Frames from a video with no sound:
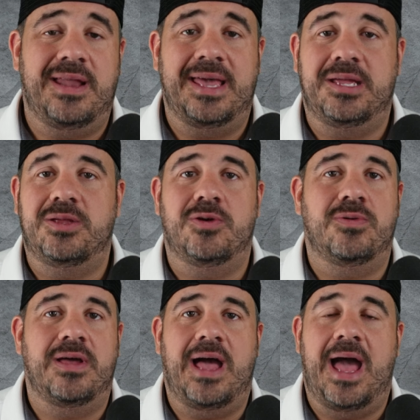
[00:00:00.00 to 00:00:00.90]
can
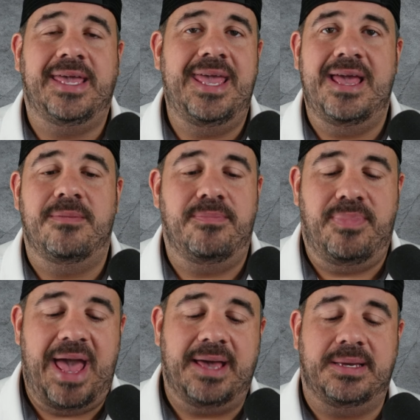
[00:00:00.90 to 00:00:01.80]
do. I can't
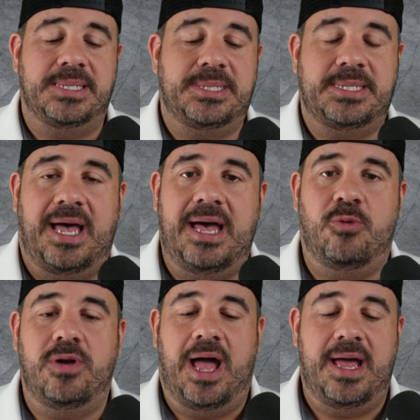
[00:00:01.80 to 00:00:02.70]
back a side
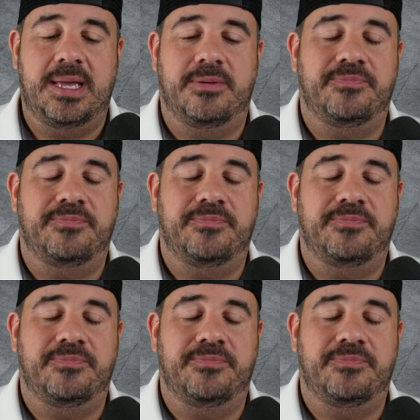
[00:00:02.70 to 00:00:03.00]
when I...